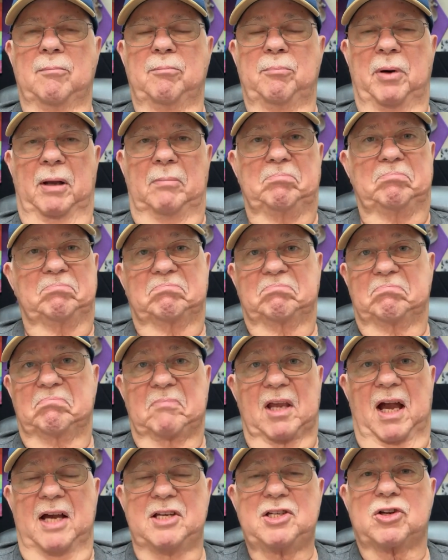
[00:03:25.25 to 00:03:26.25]
But
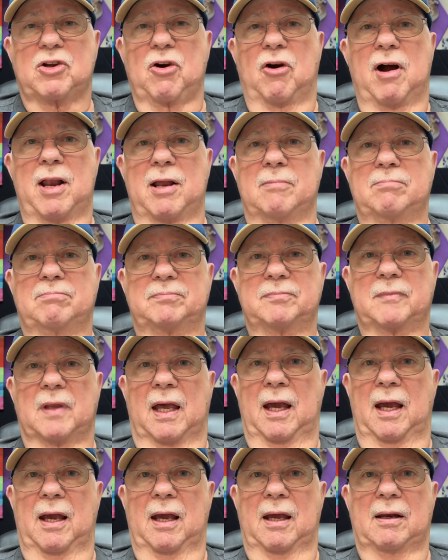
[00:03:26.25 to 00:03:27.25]
I started,
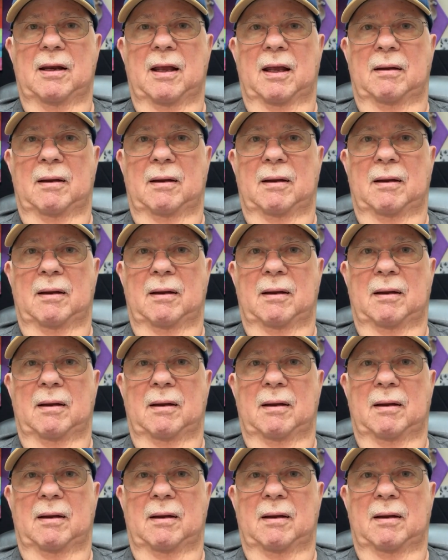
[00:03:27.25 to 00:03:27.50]
and